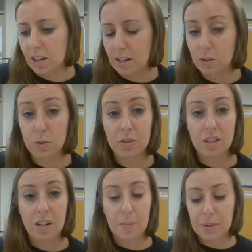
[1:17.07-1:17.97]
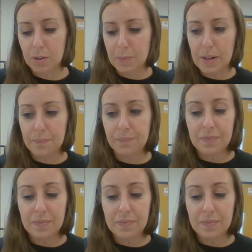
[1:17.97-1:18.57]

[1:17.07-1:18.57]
kind of loosen it up a little bit.